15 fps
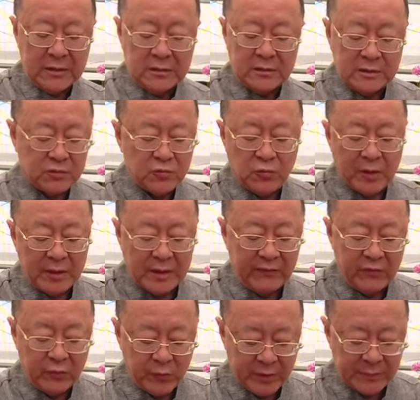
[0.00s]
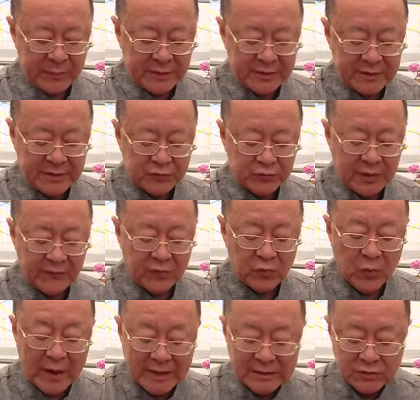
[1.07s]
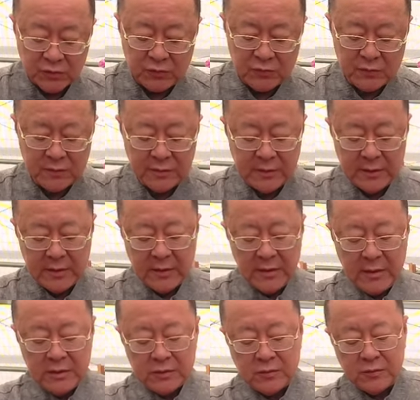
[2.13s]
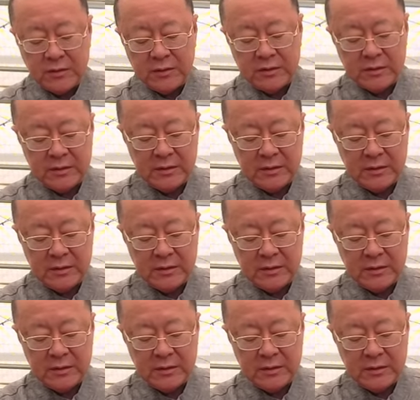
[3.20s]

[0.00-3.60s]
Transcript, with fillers: just wrong everywhere because they do have a rhizome. So this,